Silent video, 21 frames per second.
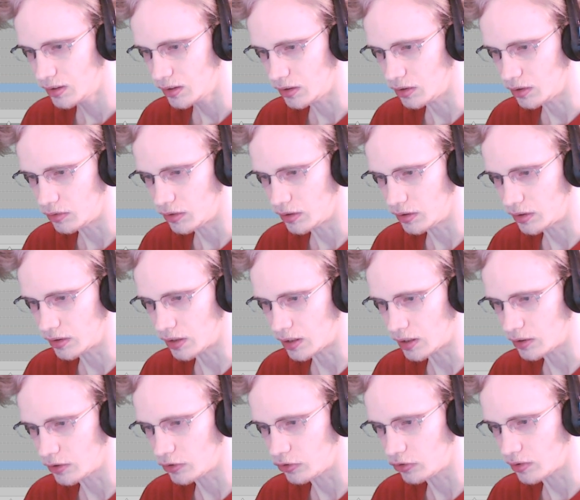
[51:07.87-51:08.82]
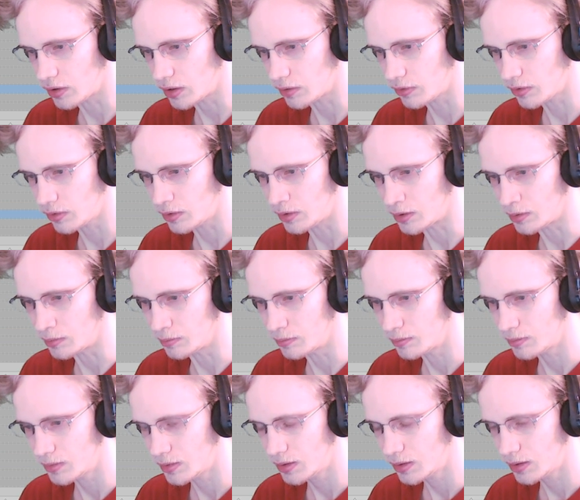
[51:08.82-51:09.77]
You did college stuff, so
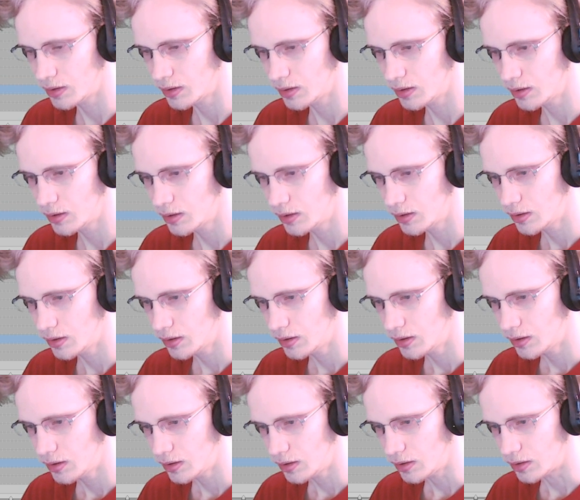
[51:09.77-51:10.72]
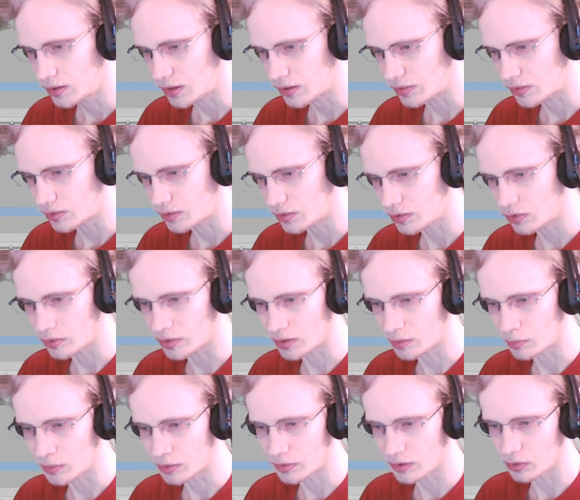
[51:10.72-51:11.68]
that's good, so I could
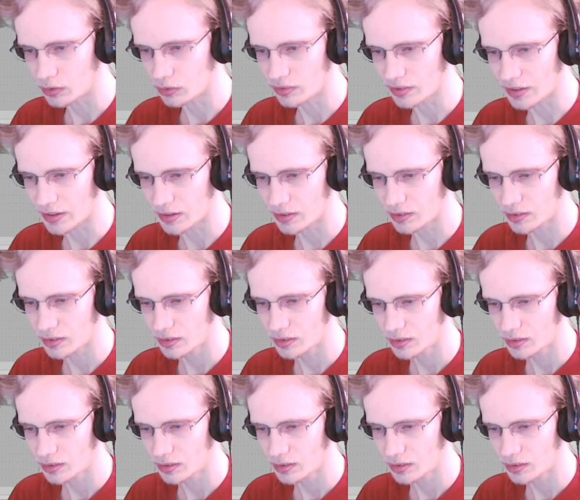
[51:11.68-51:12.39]
probably use that.